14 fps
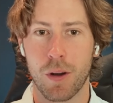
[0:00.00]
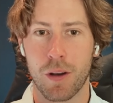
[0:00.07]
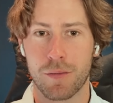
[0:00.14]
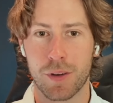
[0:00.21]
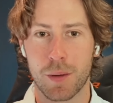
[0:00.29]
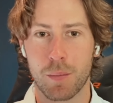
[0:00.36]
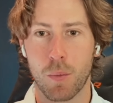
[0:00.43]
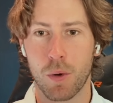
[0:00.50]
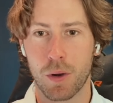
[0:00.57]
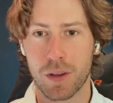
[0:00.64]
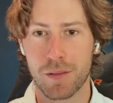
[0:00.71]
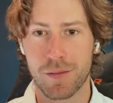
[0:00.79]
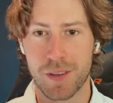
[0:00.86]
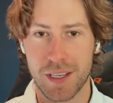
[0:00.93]
offering more
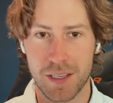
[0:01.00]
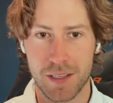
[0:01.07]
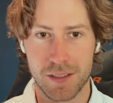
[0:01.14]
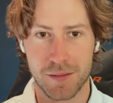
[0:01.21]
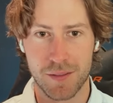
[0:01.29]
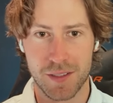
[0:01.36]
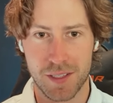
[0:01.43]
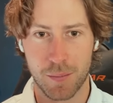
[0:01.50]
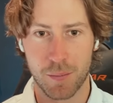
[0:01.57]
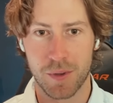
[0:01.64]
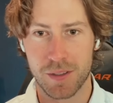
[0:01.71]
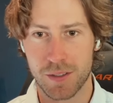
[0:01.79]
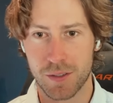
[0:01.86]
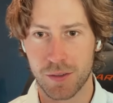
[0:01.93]
convenient for
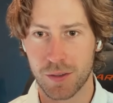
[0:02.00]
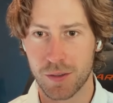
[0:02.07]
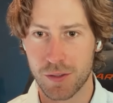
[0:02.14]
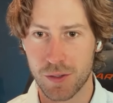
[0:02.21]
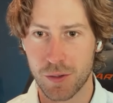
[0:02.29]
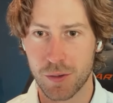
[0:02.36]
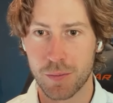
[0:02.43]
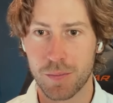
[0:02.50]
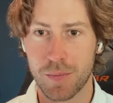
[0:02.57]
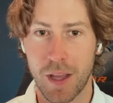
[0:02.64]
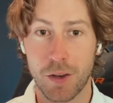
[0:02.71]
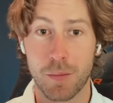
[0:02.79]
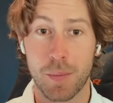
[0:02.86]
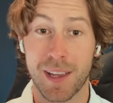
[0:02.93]
someone to consume
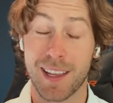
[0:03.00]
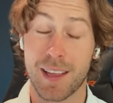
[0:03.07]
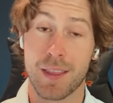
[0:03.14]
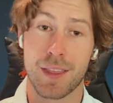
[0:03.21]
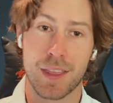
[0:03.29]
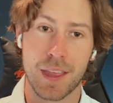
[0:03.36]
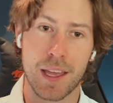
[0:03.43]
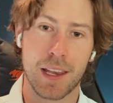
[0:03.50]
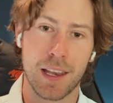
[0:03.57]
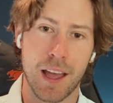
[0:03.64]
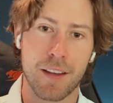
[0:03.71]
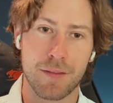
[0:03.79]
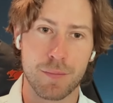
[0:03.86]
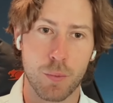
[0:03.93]
and you're making their
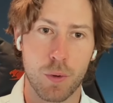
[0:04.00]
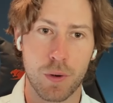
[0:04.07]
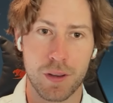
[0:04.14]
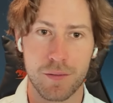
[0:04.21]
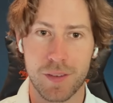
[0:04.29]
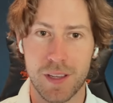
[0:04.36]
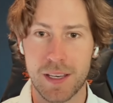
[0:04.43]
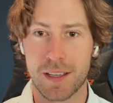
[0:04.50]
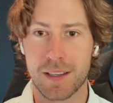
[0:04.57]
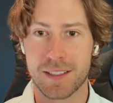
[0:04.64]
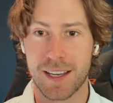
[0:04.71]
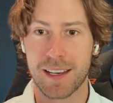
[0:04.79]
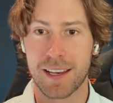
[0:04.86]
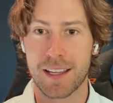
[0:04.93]
life more
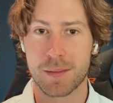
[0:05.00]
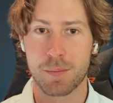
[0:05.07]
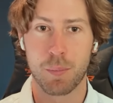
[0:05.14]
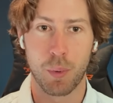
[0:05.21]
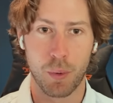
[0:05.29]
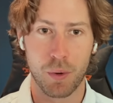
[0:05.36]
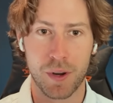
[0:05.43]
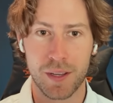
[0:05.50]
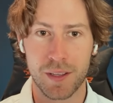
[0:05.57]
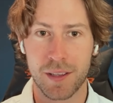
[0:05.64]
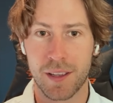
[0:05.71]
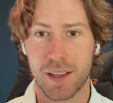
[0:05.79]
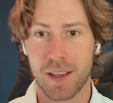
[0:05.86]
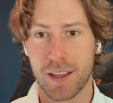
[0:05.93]
convenient and less
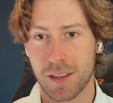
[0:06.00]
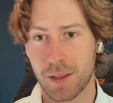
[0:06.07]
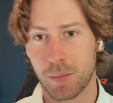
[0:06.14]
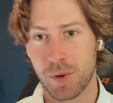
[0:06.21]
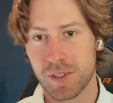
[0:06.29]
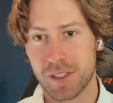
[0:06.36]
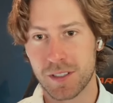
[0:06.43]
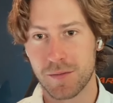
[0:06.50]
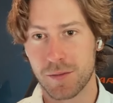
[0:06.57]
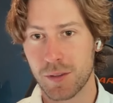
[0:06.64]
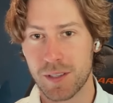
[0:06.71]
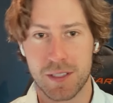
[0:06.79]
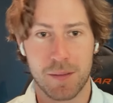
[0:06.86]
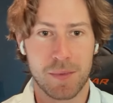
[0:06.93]
boring in the process of
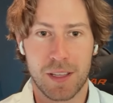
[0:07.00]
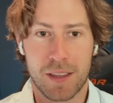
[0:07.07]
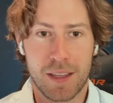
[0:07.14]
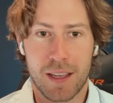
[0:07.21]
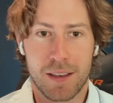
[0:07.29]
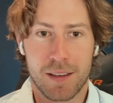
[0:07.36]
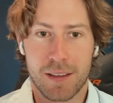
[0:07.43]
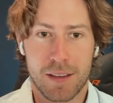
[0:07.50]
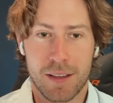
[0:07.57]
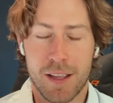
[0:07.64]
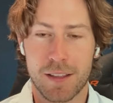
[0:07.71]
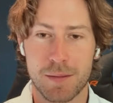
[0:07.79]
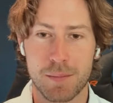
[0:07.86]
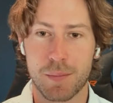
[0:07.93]
doing something, then
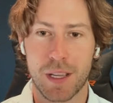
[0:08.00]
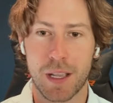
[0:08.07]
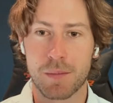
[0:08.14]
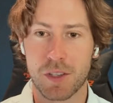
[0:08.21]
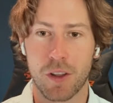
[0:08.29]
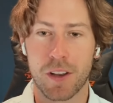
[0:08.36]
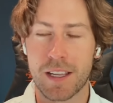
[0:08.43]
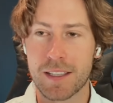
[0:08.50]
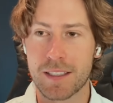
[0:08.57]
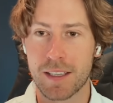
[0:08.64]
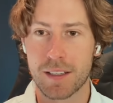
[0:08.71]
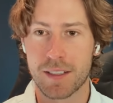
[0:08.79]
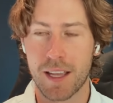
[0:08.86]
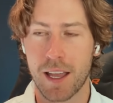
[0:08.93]
it becomes a lot
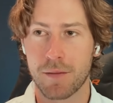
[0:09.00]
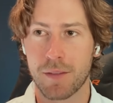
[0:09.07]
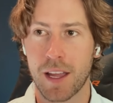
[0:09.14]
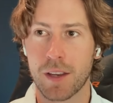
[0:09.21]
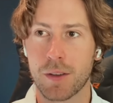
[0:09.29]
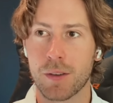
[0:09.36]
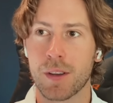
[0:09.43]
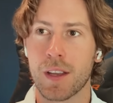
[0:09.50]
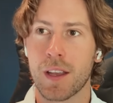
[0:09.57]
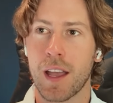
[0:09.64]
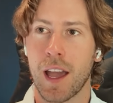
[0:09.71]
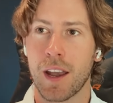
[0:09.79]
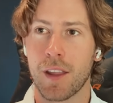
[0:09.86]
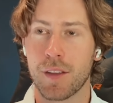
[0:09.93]
easier to add value.
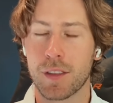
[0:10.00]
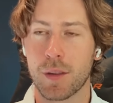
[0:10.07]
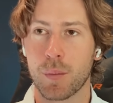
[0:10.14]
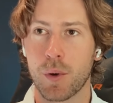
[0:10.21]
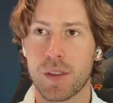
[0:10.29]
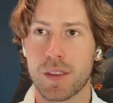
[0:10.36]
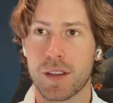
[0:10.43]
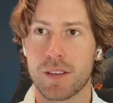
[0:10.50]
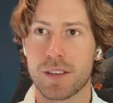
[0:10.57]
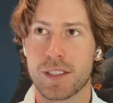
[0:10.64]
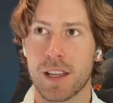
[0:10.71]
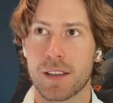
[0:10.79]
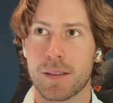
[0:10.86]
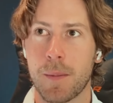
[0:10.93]
And I think the point there is
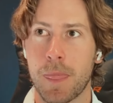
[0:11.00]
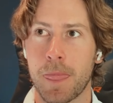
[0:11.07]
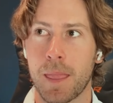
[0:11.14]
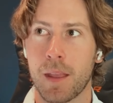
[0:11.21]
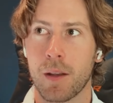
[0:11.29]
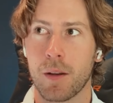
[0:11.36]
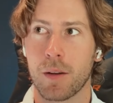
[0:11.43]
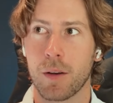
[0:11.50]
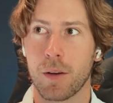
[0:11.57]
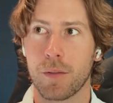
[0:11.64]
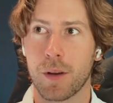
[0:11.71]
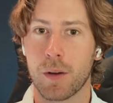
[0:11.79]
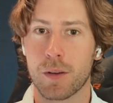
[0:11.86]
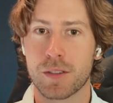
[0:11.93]
that
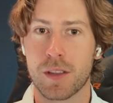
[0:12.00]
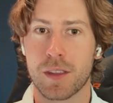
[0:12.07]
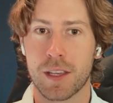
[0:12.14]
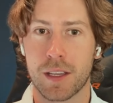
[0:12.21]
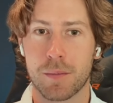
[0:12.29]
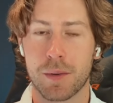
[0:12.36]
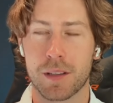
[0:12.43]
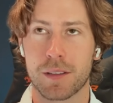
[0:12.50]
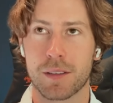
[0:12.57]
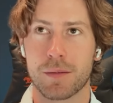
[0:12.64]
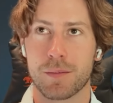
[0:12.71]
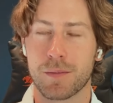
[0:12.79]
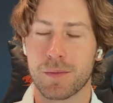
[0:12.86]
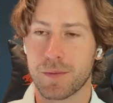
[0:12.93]
if I also think about
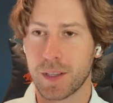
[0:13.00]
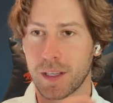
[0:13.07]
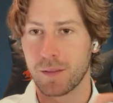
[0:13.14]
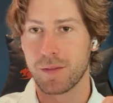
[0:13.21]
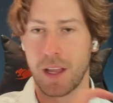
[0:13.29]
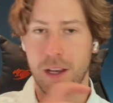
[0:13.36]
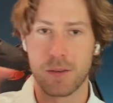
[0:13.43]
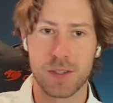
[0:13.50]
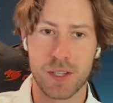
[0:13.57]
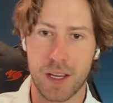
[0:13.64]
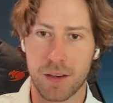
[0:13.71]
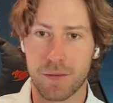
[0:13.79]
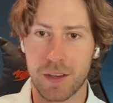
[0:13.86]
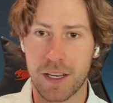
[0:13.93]
the like value
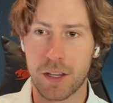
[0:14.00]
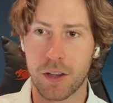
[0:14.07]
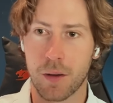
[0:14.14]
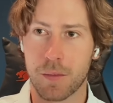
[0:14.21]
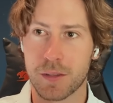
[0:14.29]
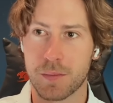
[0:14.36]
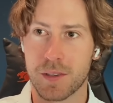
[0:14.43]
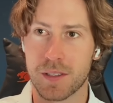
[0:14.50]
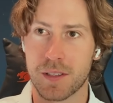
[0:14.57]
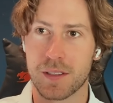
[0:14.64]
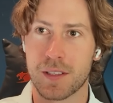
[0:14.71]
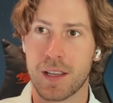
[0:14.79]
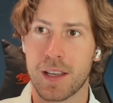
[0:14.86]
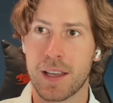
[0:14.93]
chain of an e-commerce
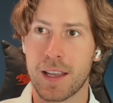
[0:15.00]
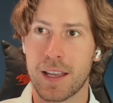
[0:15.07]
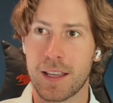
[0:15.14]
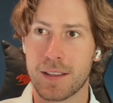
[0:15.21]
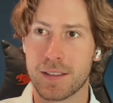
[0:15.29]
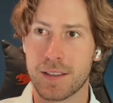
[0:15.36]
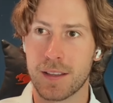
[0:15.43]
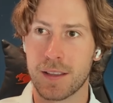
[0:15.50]
business, is